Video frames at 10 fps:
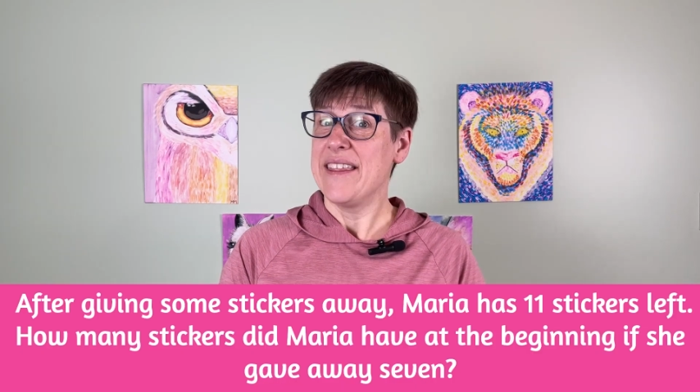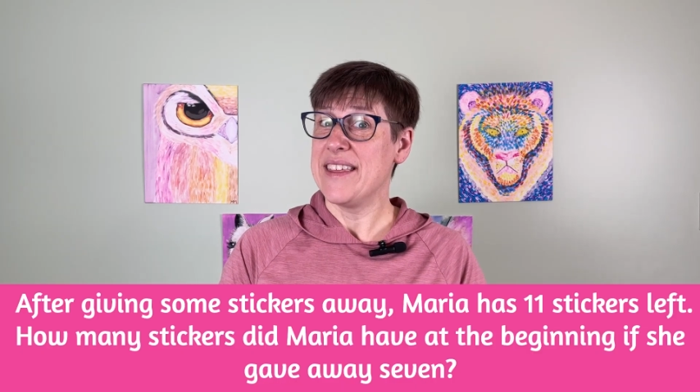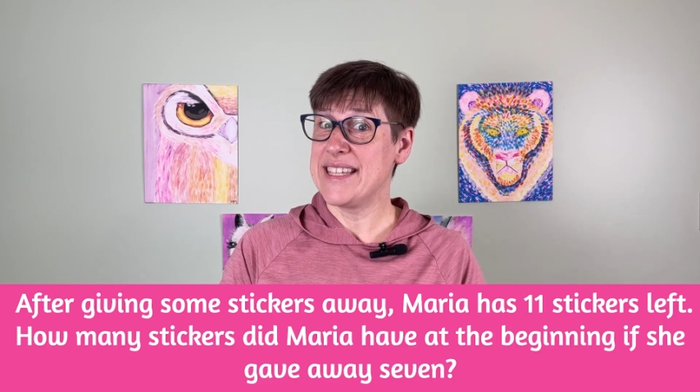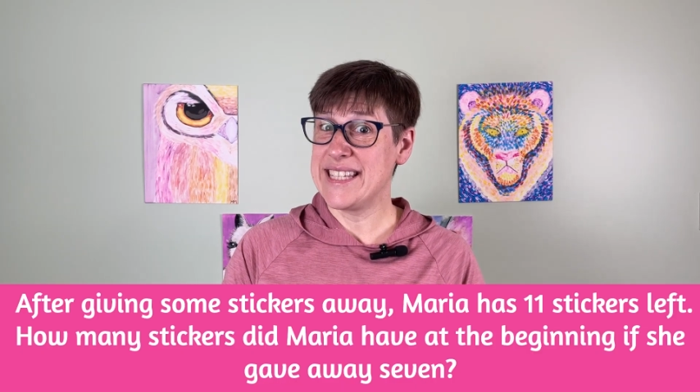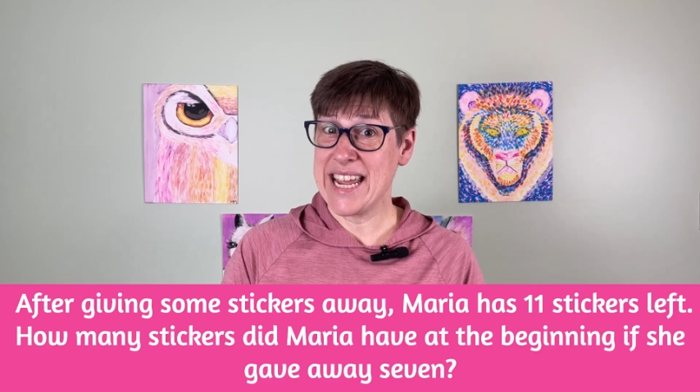
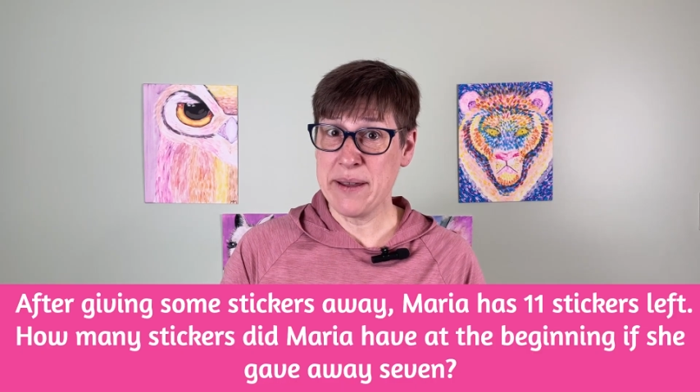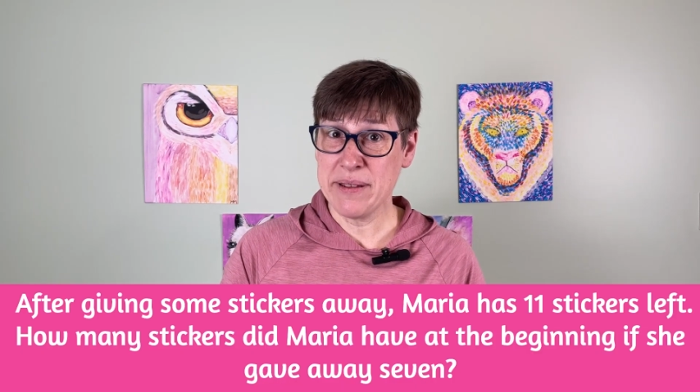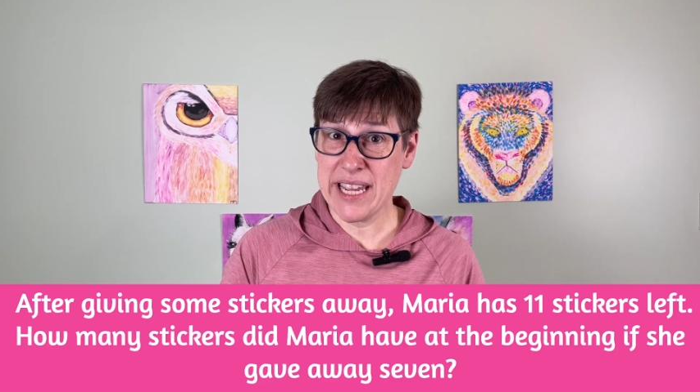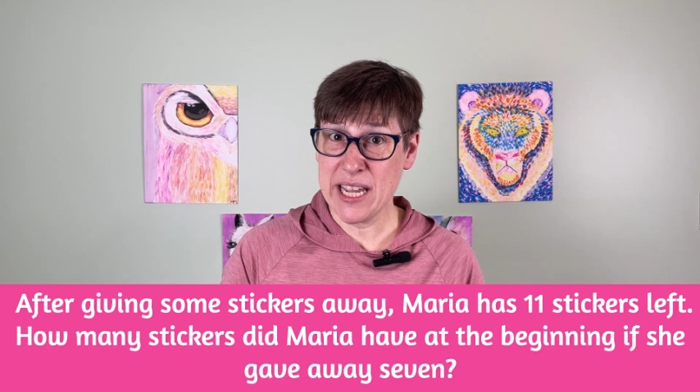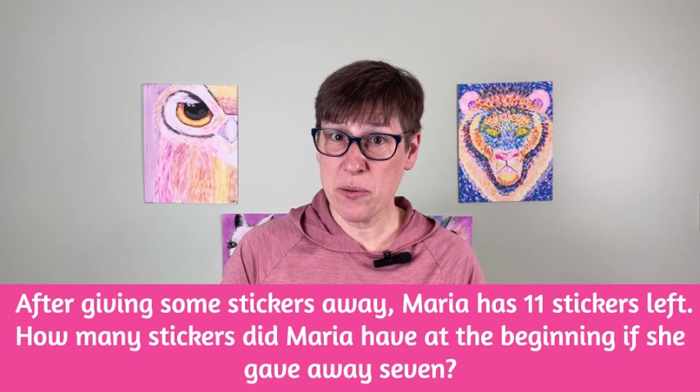The same
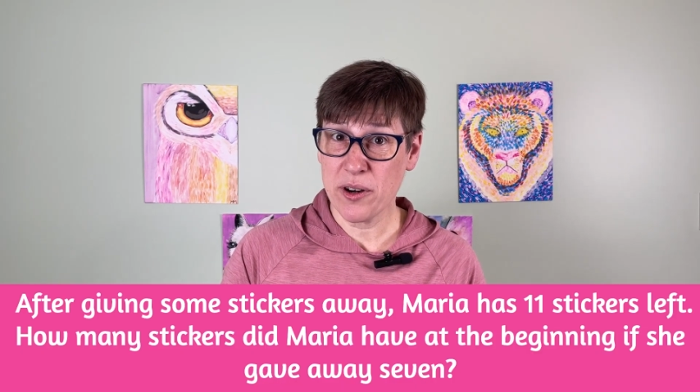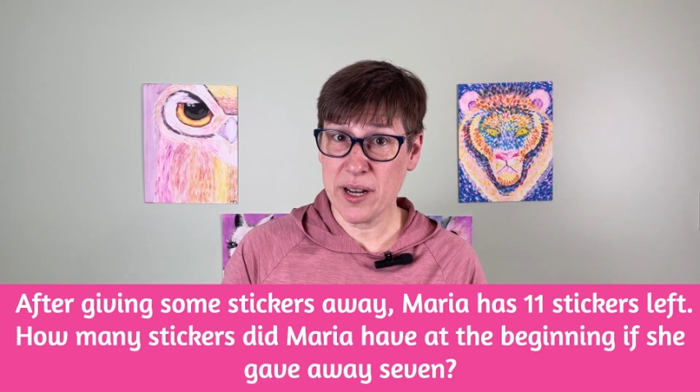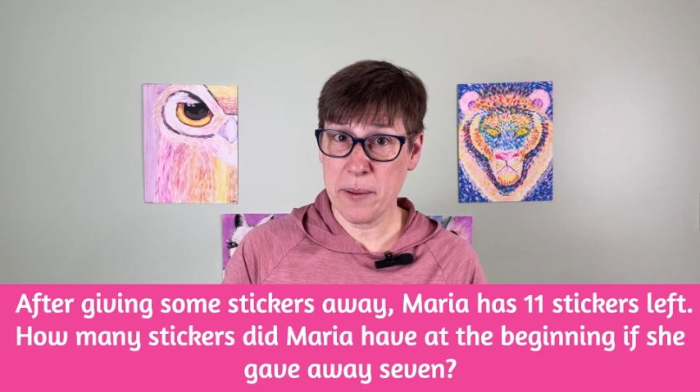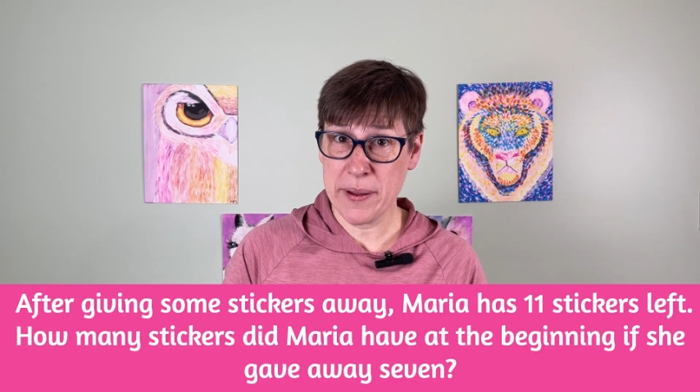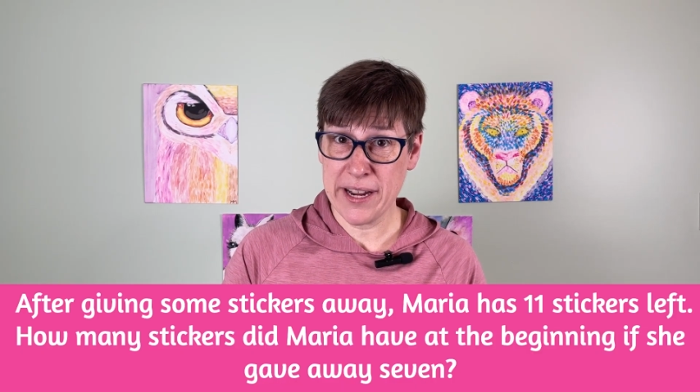keyword
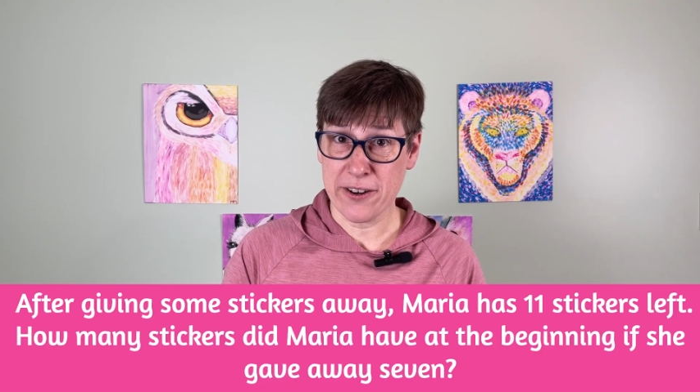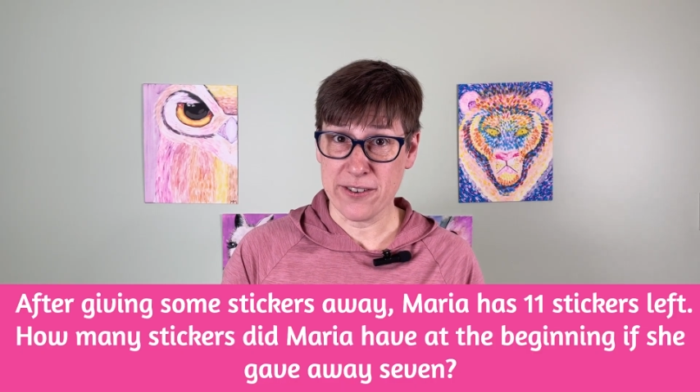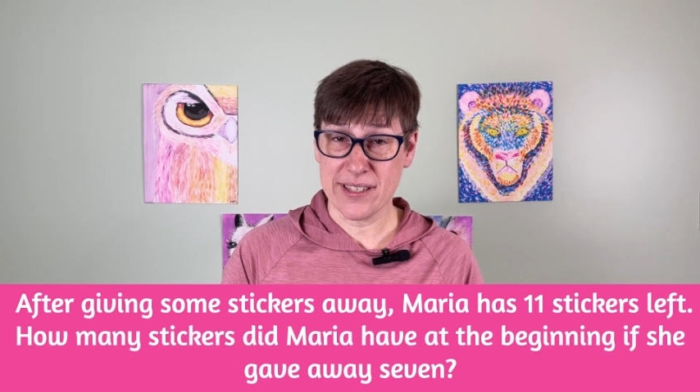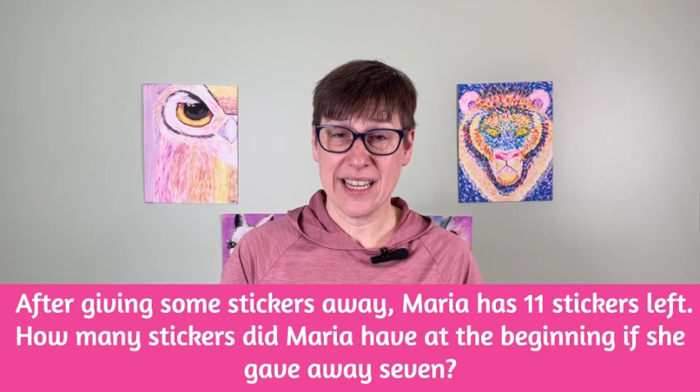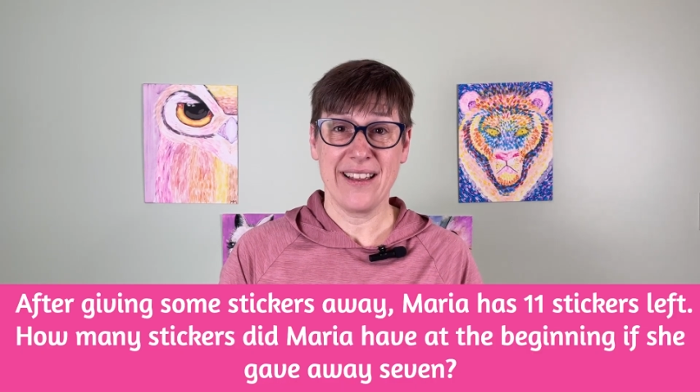
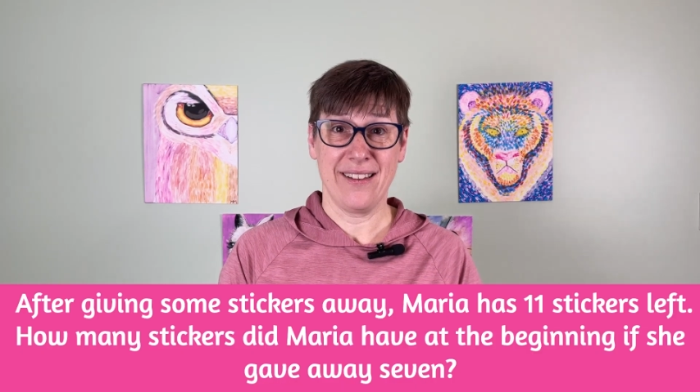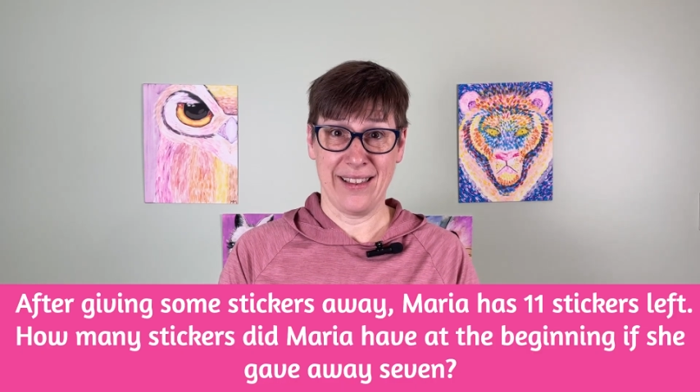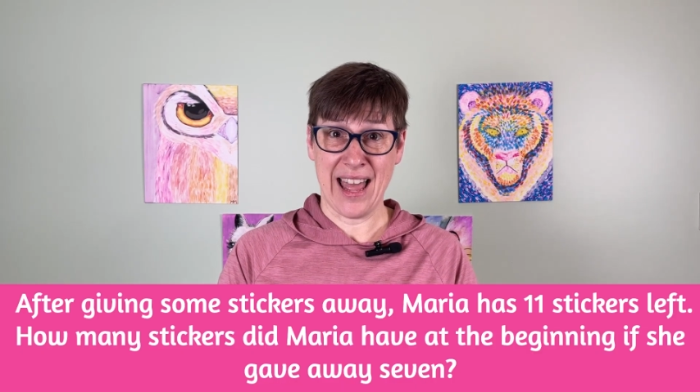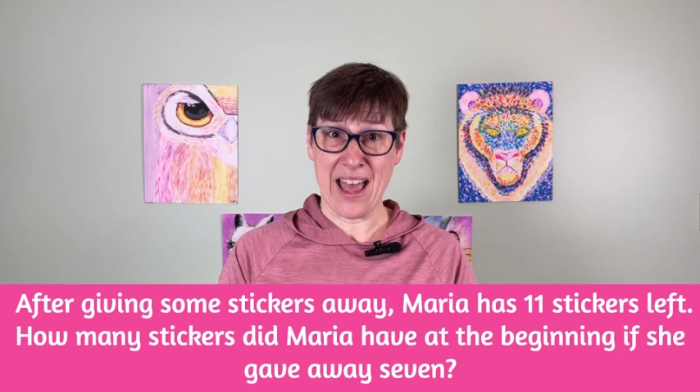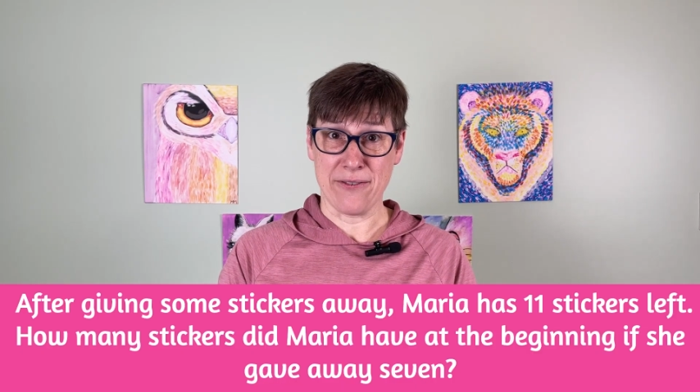appears,
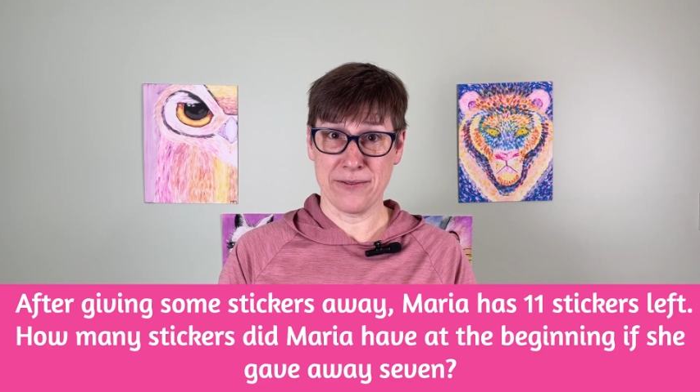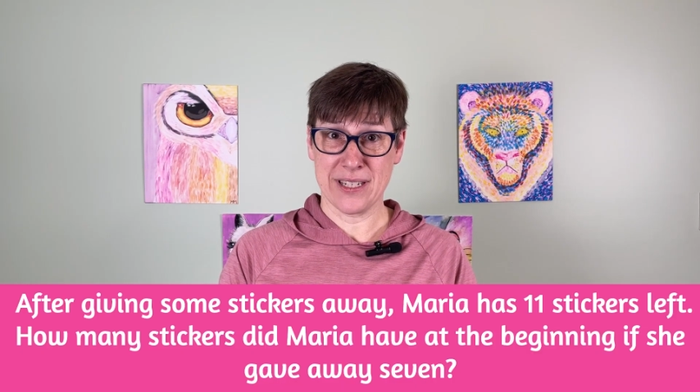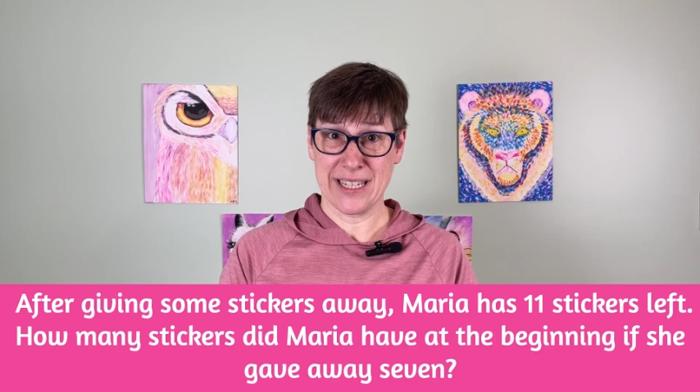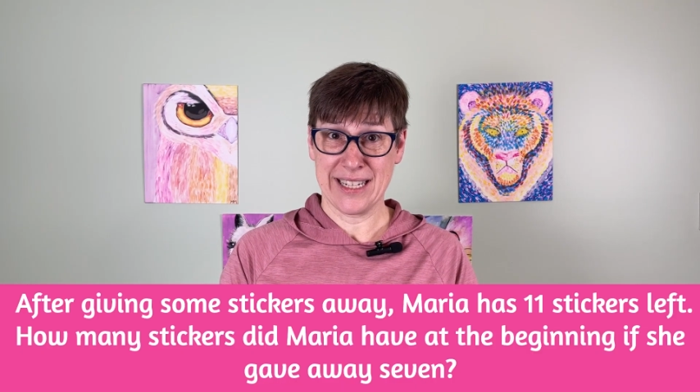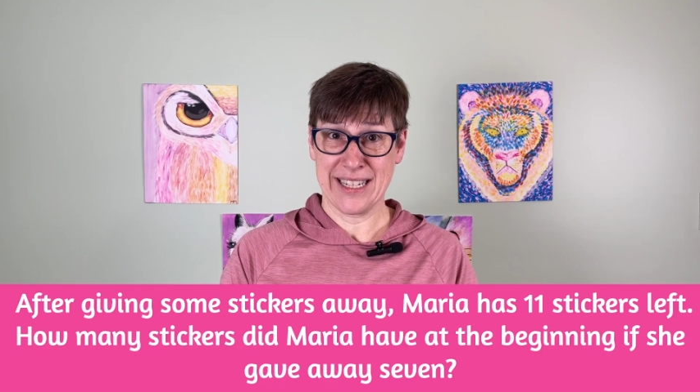left.